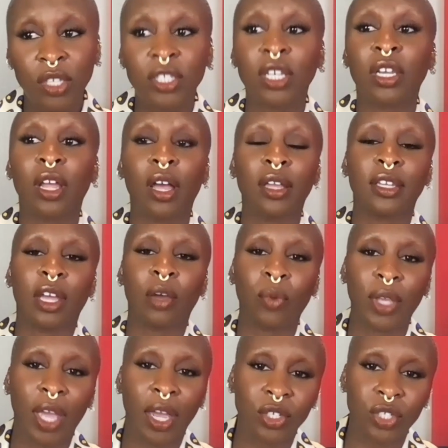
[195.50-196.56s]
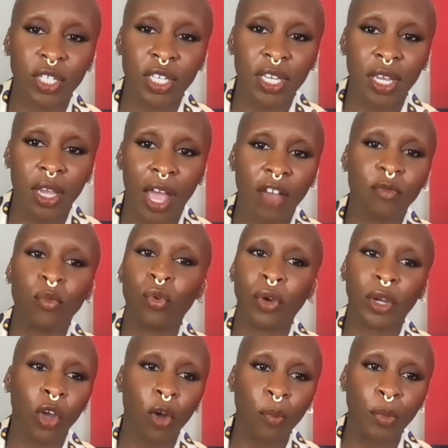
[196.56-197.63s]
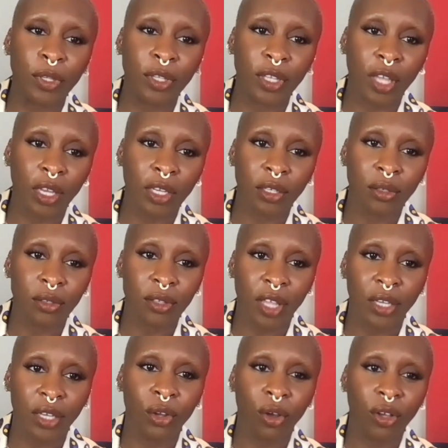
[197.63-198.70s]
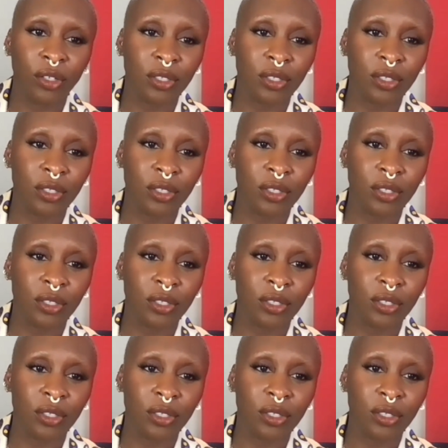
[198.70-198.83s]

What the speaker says: to learn that we actually have more in common than not.